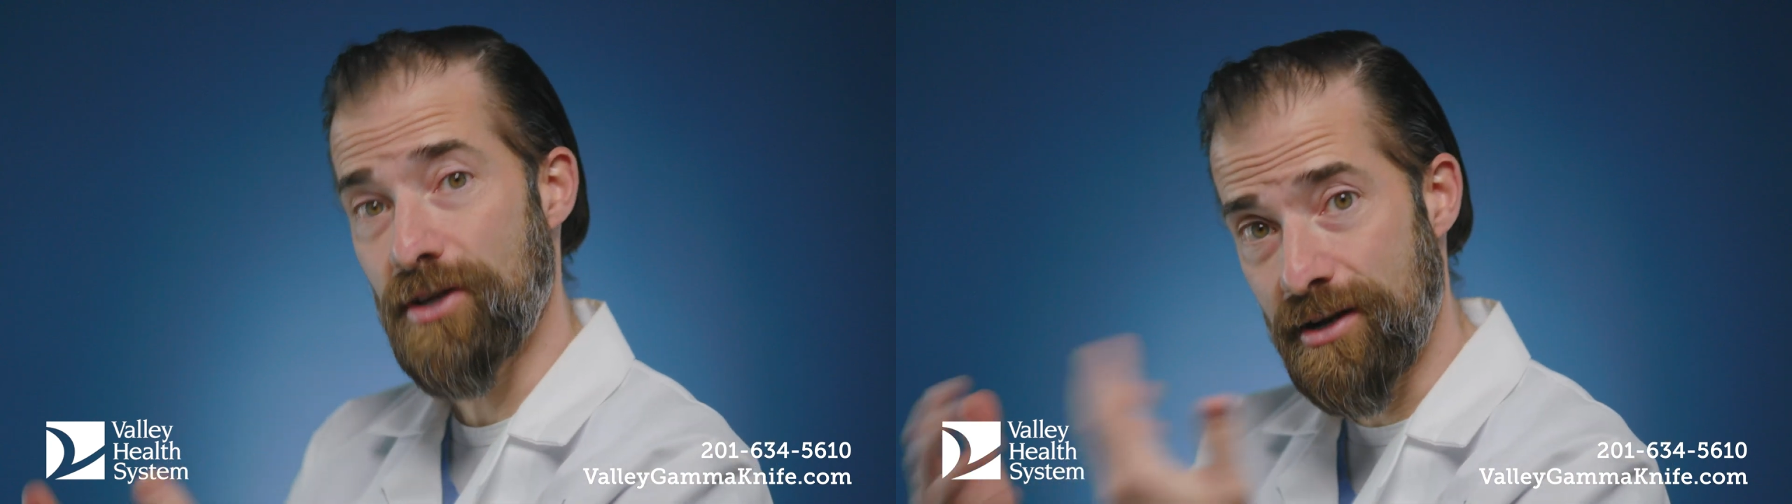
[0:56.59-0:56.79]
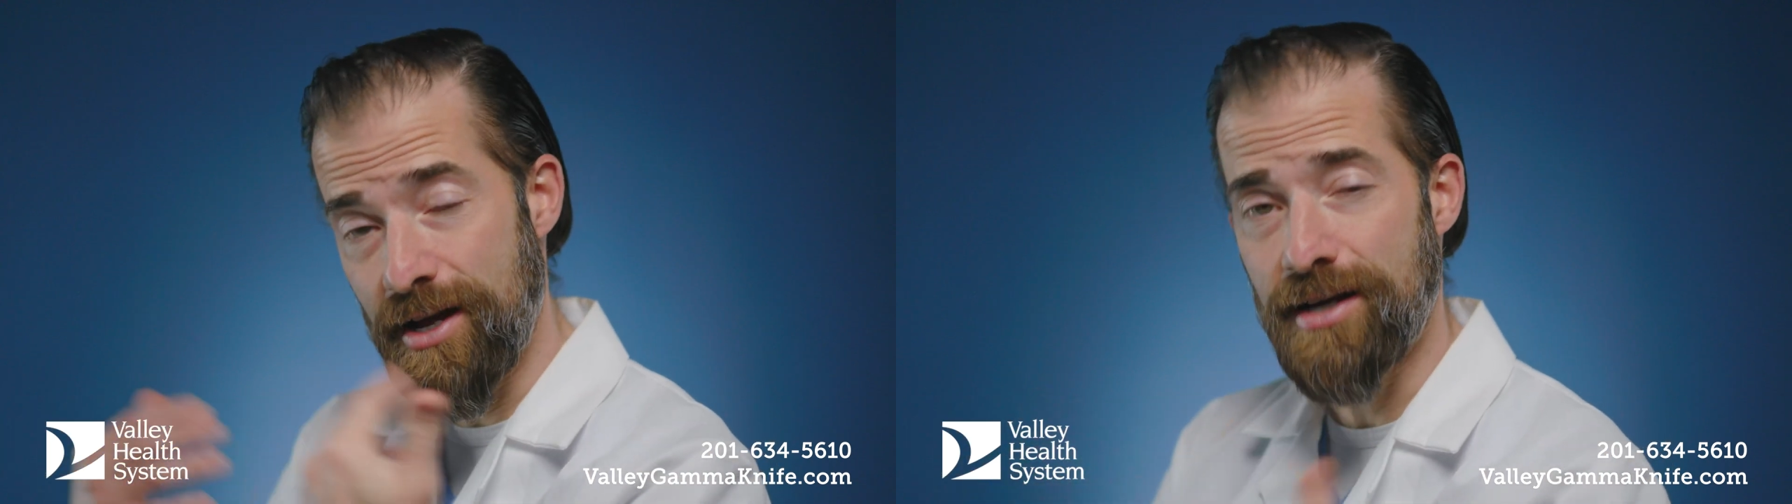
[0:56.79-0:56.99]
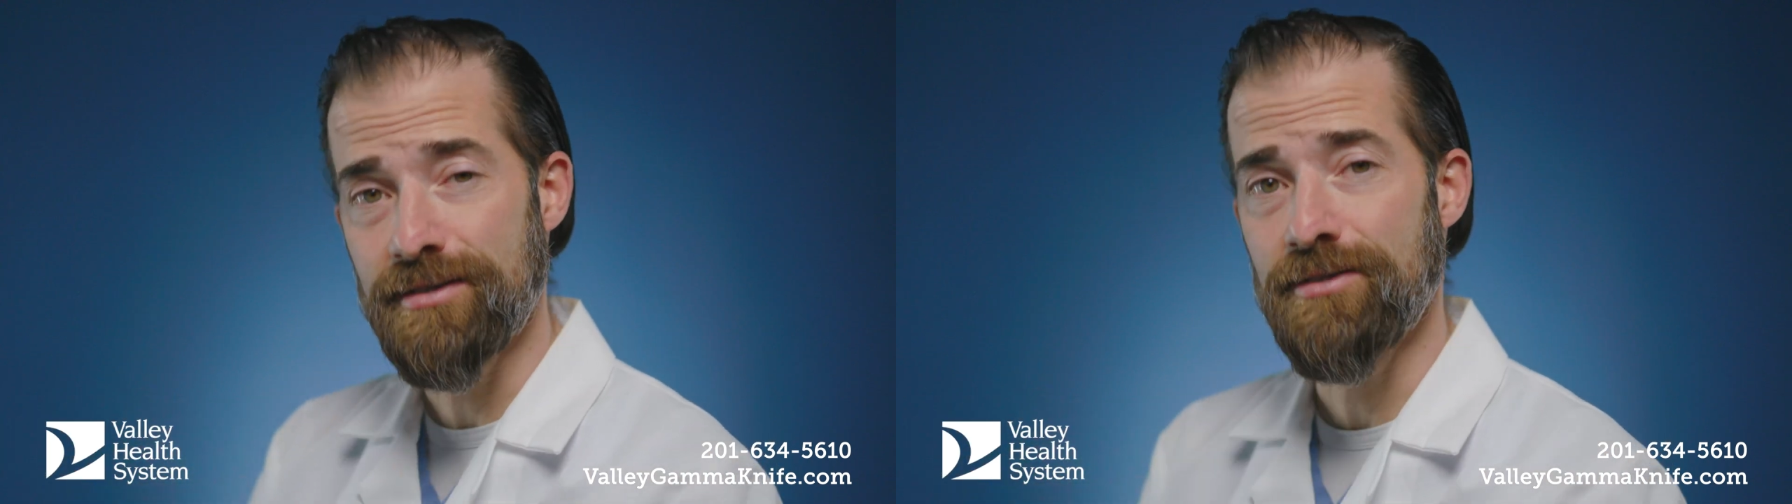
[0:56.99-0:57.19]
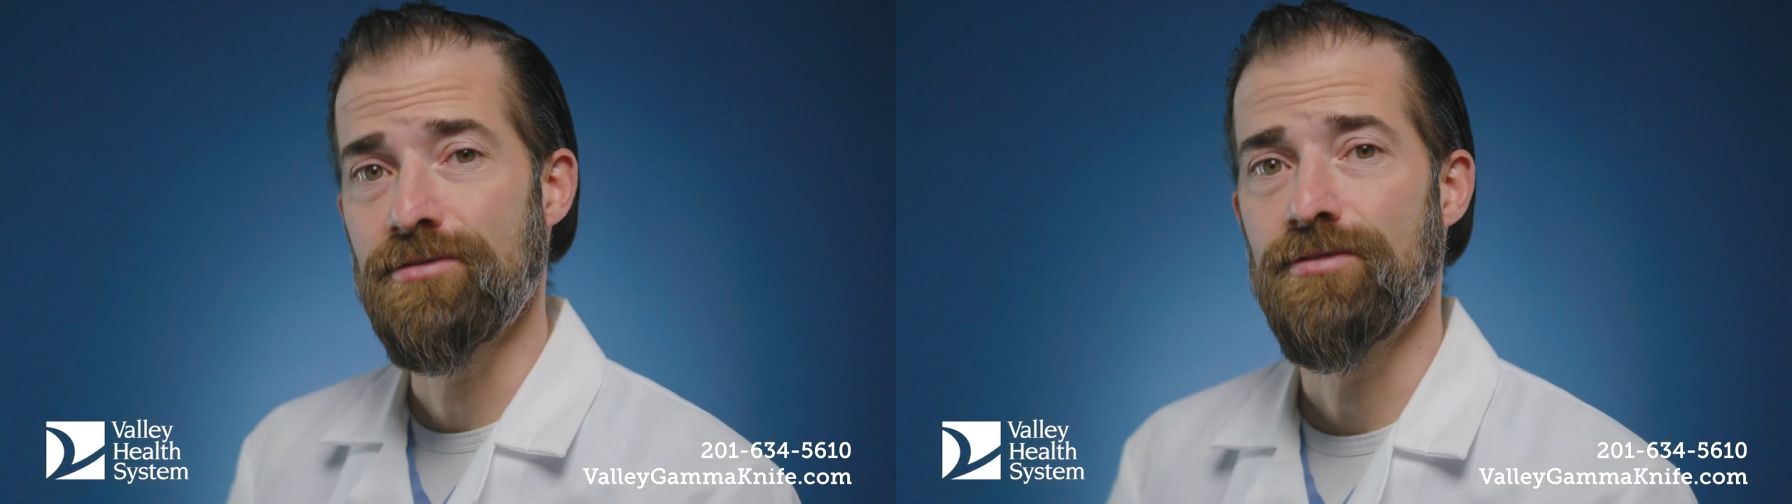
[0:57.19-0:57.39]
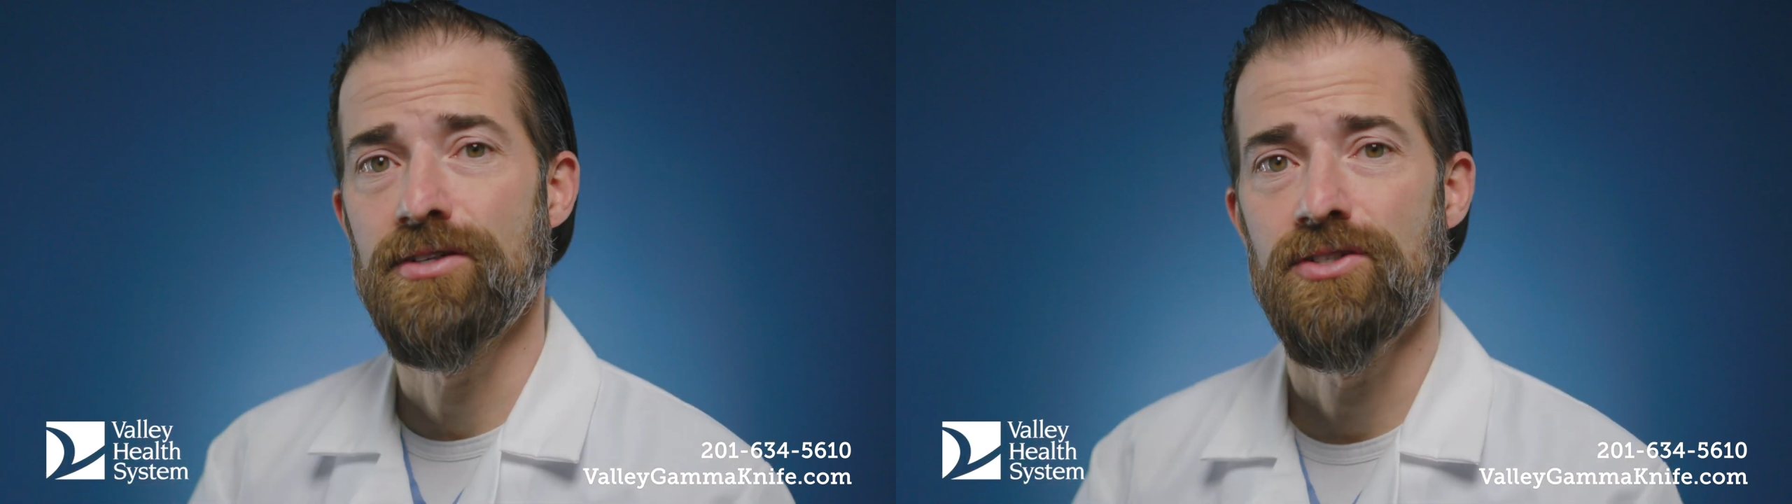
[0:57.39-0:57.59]
their cognitive
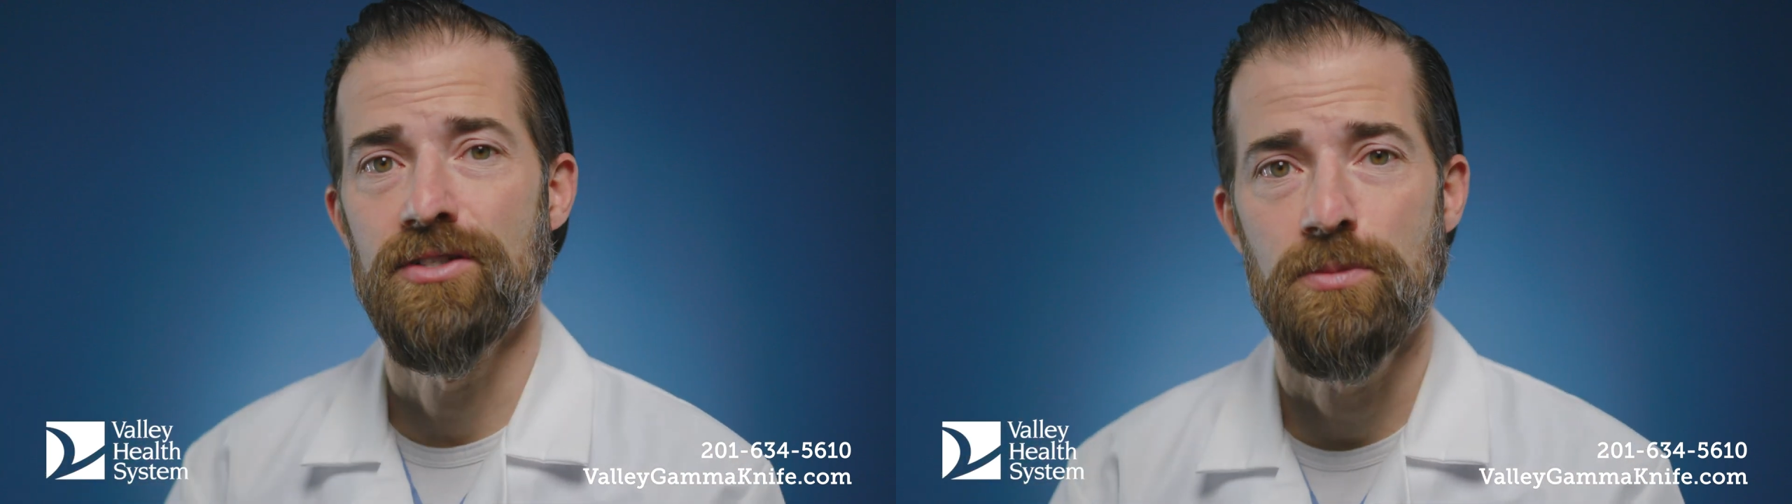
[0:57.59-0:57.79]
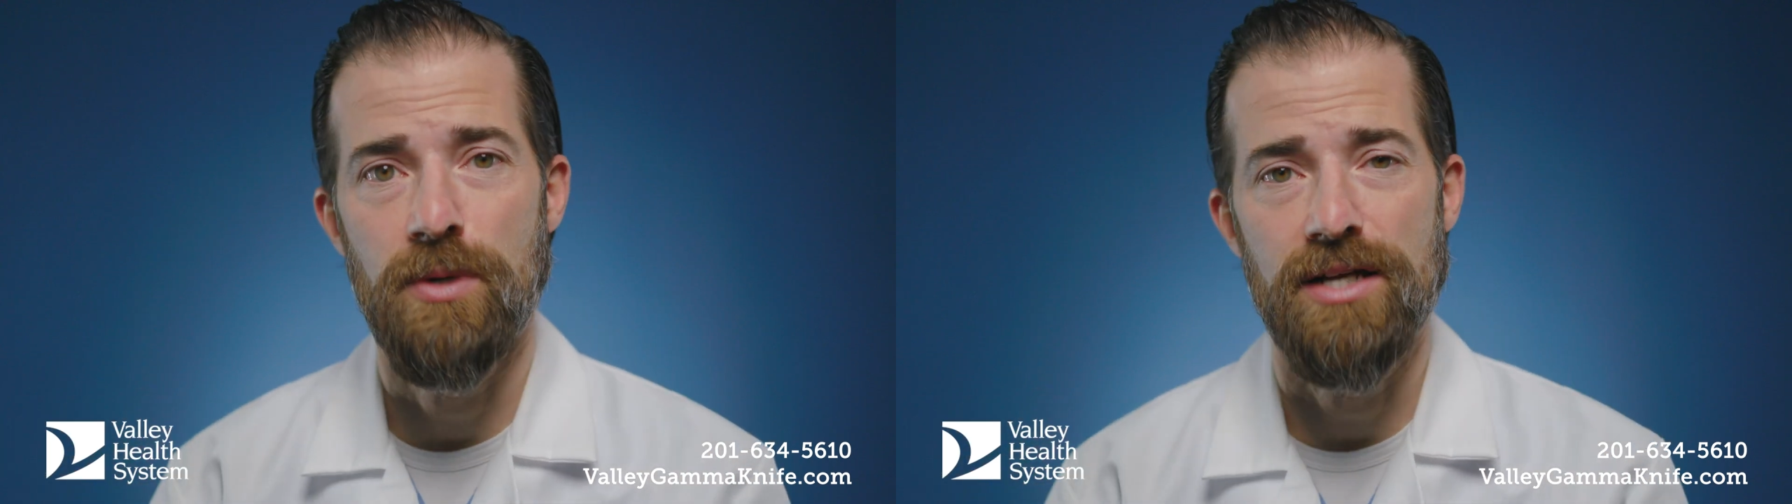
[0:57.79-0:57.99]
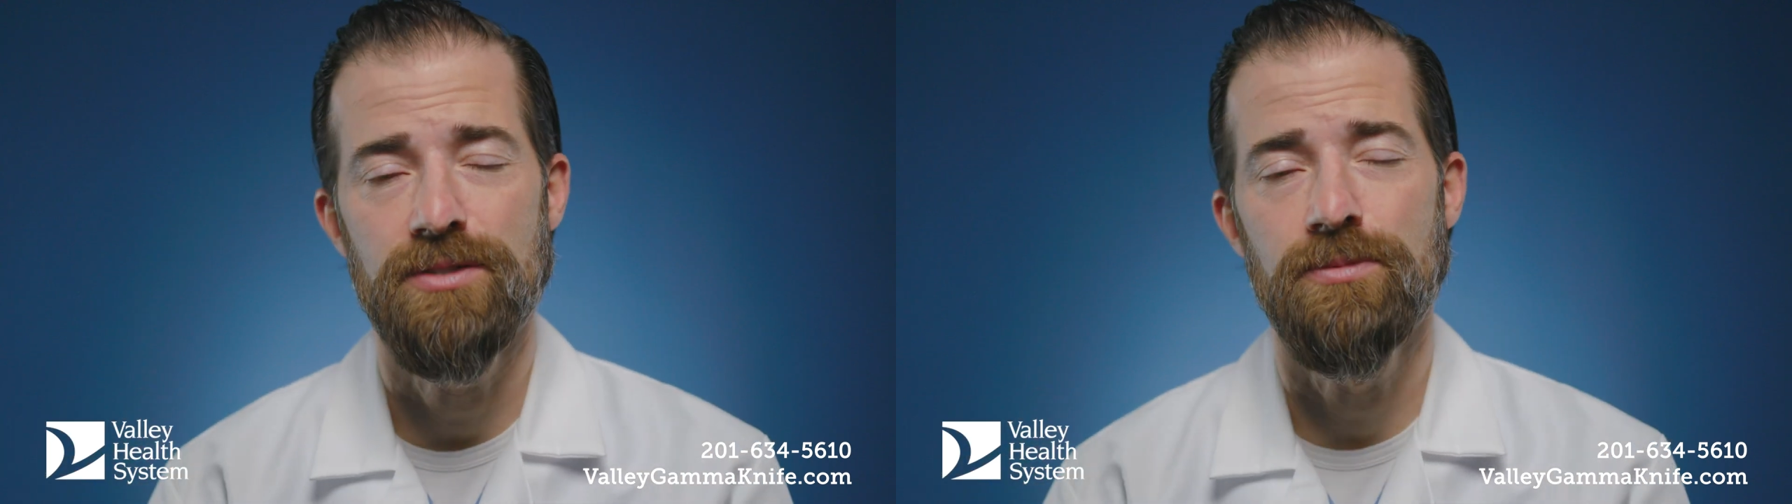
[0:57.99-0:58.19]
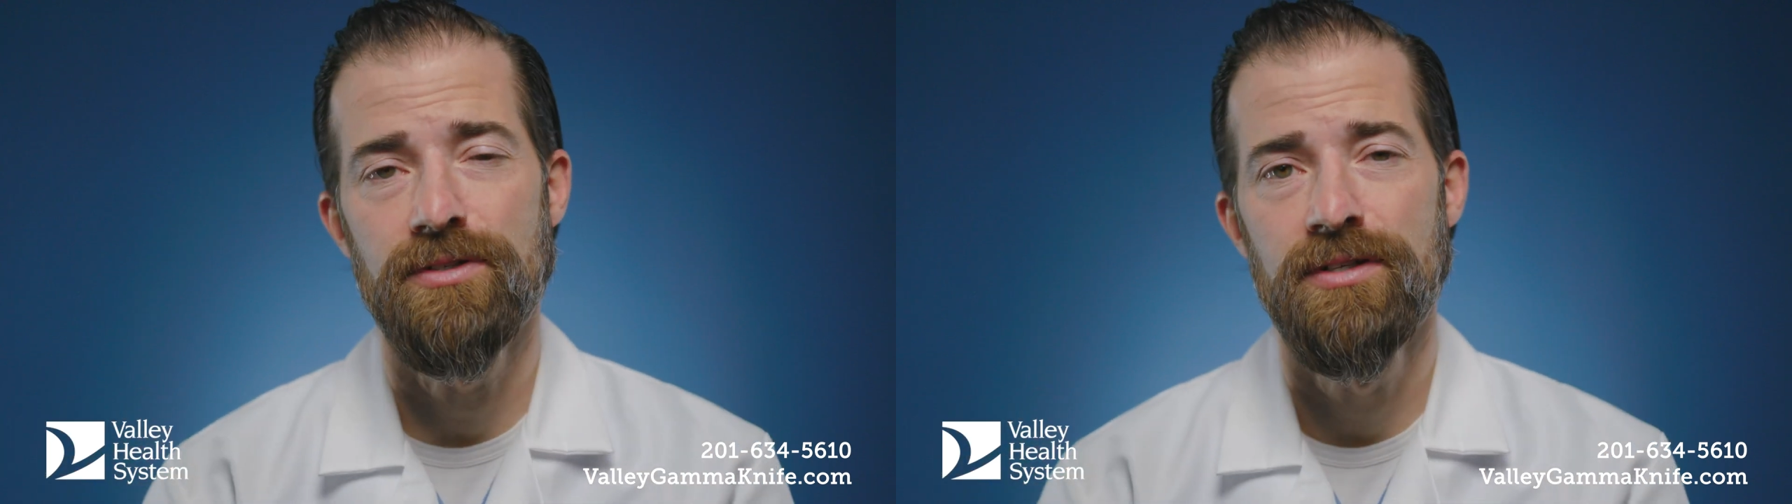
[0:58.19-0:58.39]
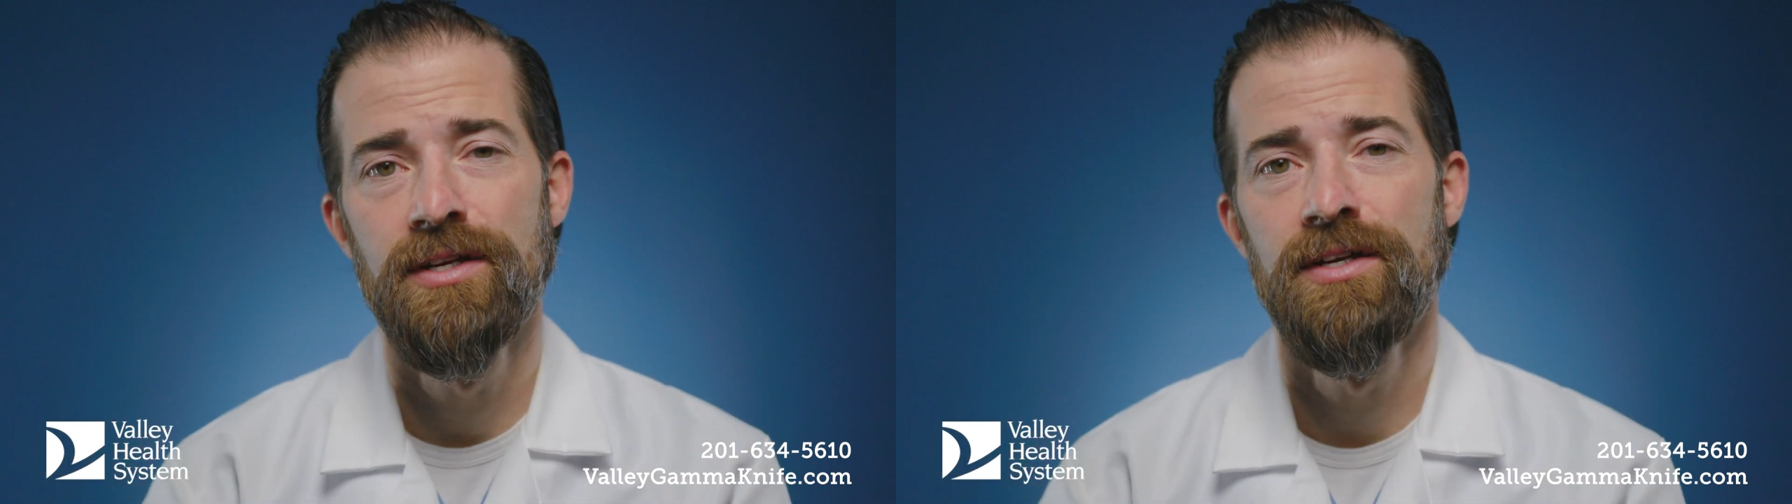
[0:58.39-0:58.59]
function as possible.